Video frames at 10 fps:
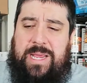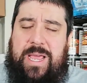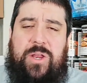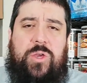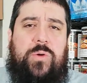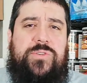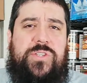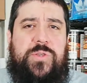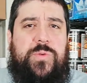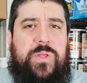It kind of goes
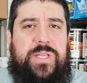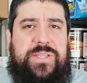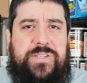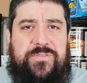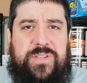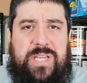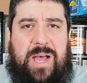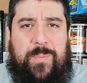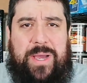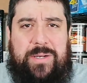through the list of the
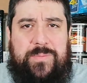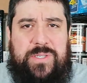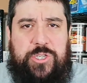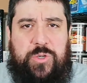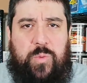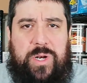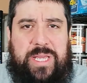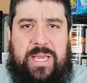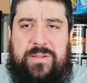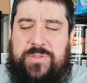top items that you want to
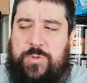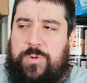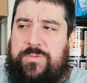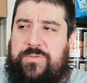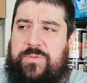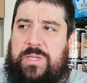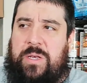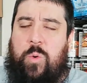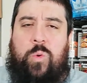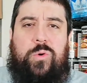get, sort of
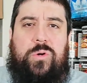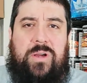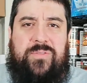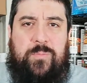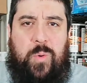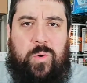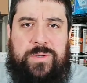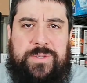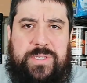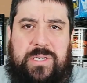in order of
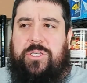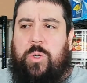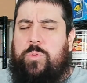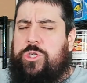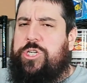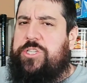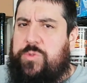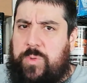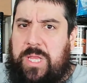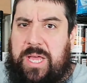importance. Don't just
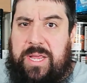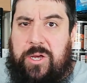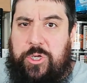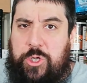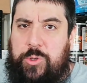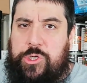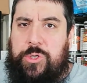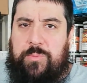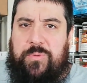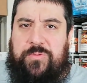rely on
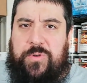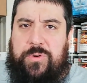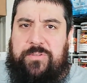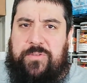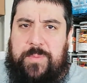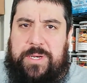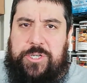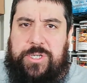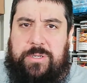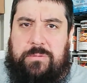YouTube for your
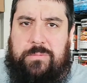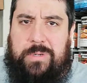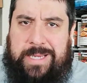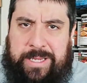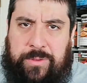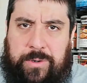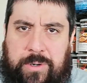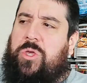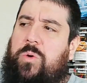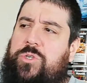information either.
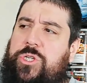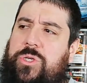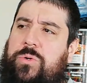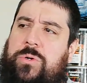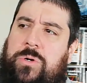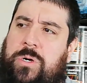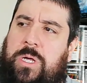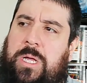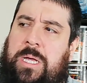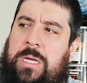Go to
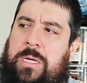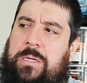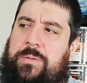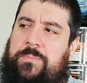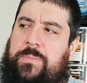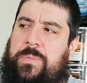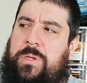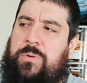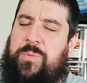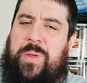your,
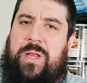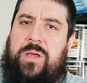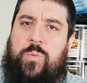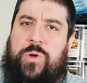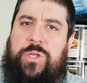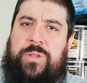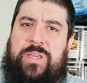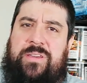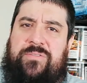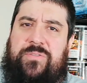depending on where you
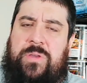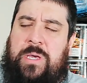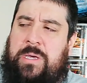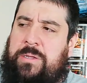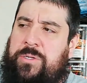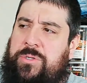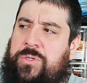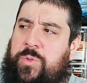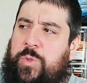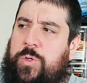live,
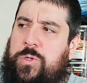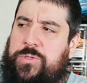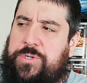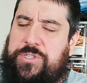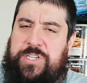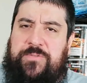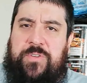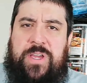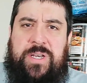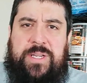do a Google search. you
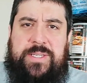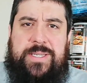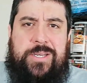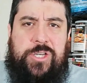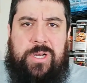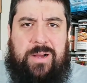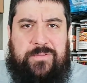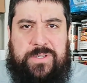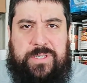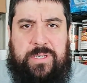got an extension
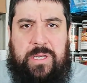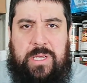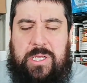office.